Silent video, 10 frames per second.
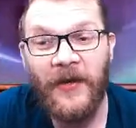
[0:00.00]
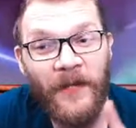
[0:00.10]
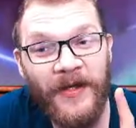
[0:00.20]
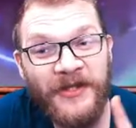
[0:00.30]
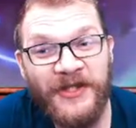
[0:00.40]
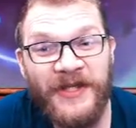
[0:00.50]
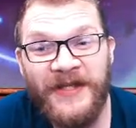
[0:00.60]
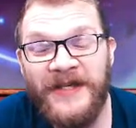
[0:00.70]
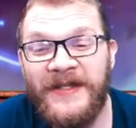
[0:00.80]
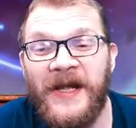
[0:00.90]
well she
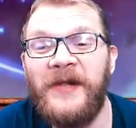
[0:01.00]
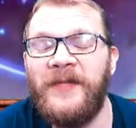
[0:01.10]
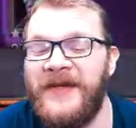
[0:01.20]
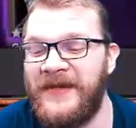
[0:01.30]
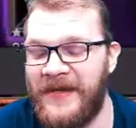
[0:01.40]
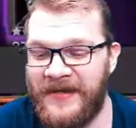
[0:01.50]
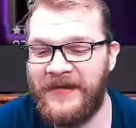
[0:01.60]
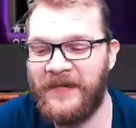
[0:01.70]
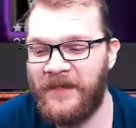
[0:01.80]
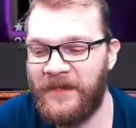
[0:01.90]
did tell me that
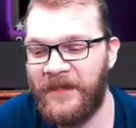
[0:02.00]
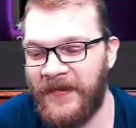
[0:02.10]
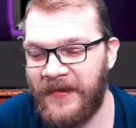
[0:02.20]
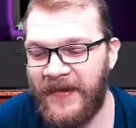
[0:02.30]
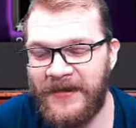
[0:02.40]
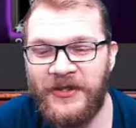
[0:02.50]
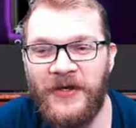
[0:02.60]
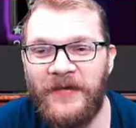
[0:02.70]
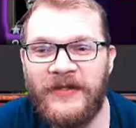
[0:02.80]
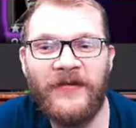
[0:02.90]
that
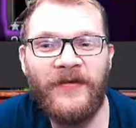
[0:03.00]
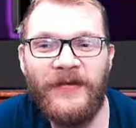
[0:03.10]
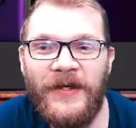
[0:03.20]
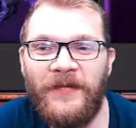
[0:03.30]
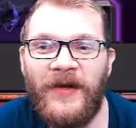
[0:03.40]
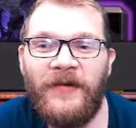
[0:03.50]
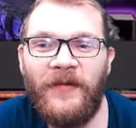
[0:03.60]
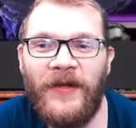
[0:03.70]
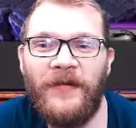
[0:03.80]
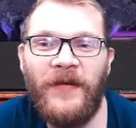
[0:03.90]
she was fully
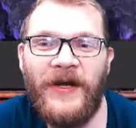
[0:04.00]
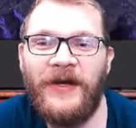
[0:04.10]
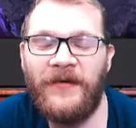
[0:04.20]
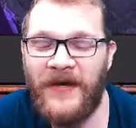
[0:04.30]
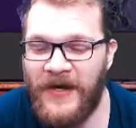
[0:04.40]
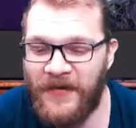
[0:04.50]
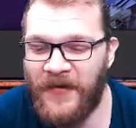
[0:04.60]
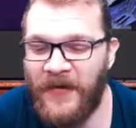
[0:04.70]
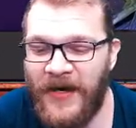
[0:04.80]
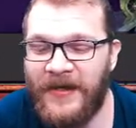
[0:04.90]
well aware of how
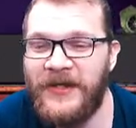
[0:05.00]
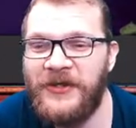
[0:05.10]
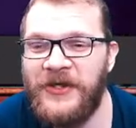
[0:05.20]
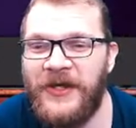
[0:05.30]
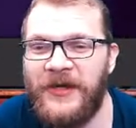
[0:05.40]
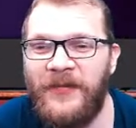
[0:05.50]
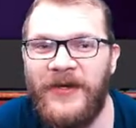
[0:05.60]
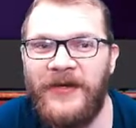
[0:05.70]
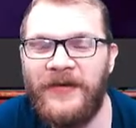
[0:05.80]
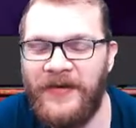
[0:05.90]
cranky she had
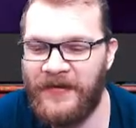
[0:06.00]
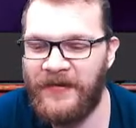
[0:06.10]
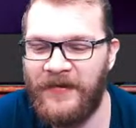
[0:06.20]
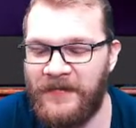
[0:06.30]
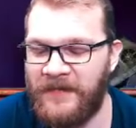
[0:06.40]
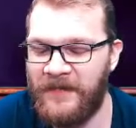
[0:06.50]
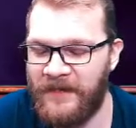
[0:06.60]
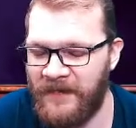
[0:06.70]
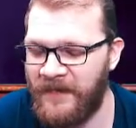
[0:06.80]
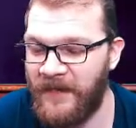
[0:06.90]
been
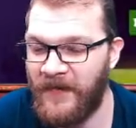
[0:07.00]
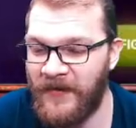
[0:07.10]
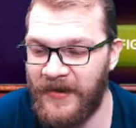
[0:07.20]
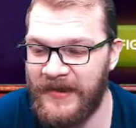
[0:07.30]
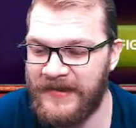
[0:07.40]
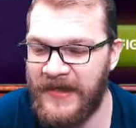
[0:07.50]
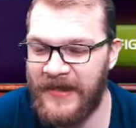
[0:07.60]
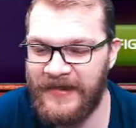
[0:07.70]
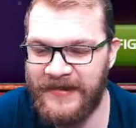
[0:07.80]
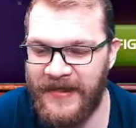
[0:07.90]
for an
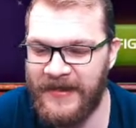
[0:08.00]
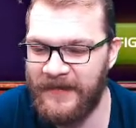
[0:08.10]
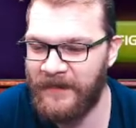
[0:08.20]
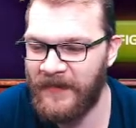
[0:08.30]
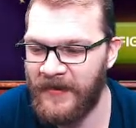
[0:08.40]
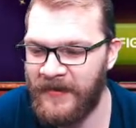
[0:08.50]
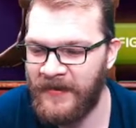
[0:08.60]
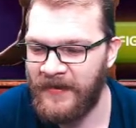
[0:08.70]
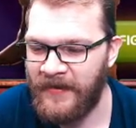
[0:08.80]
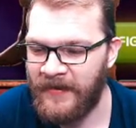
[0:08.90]
entire day
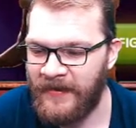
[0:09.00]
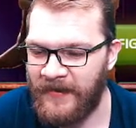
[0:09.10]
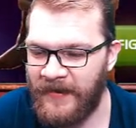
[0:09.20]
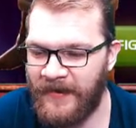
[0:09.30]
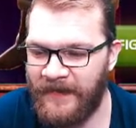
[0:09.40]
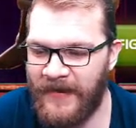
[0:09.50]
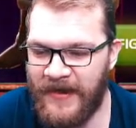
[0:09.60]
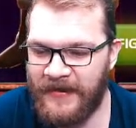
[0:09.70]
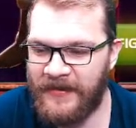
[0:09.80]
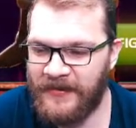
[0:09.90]
and
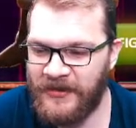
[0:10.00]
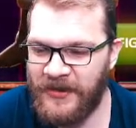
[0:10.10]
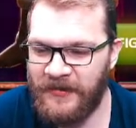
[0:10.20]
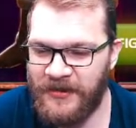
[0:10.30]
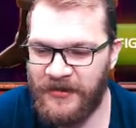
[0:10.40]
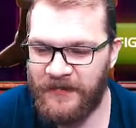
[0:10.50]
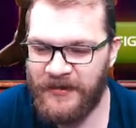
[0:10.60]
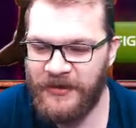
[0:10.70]
that she she was